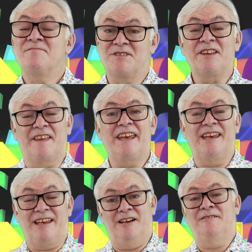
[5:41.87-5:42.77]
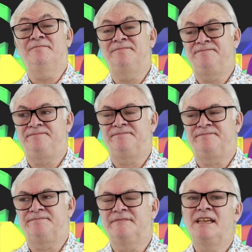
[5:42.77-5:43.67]
So there you go.
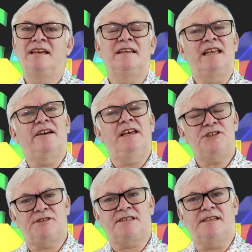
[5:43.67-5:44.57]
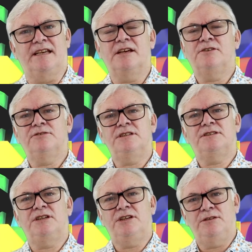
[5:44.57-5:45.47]
Now, interestingly, according
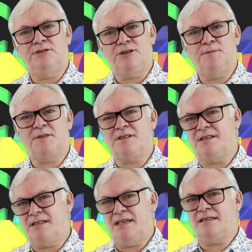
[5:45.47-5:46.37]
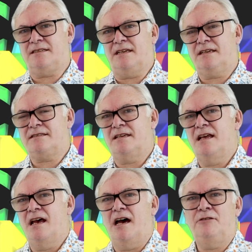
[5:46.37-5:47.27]
to YouTube statistics,
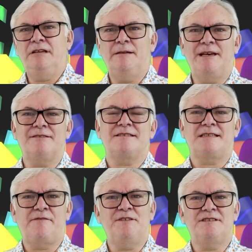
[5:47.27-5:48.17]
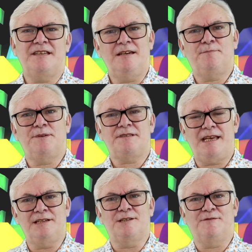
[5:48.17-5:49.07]
only about
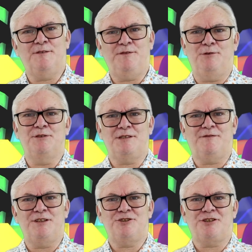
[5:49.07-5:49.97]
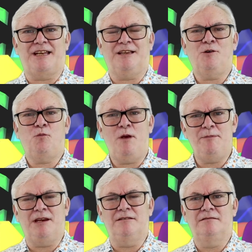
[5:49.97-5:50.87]
17% of the viewers of this channel are
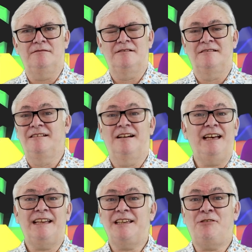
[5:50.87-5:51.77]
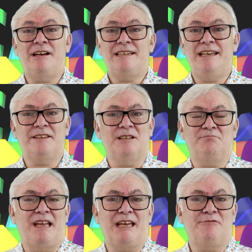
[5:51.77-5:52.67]
women. And I had no idea
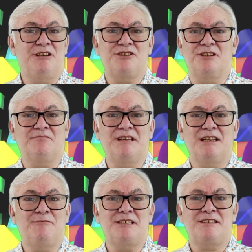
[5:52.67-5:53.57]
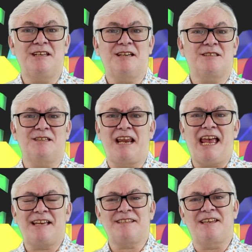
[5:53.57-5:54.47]
that language and linguistics and
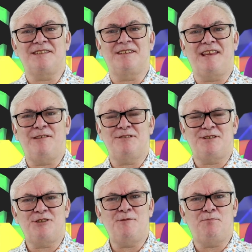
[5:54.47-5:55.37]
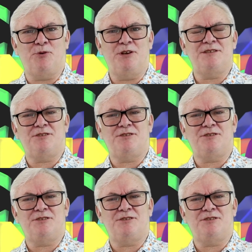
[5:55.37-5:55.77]
accents and that was such a boys'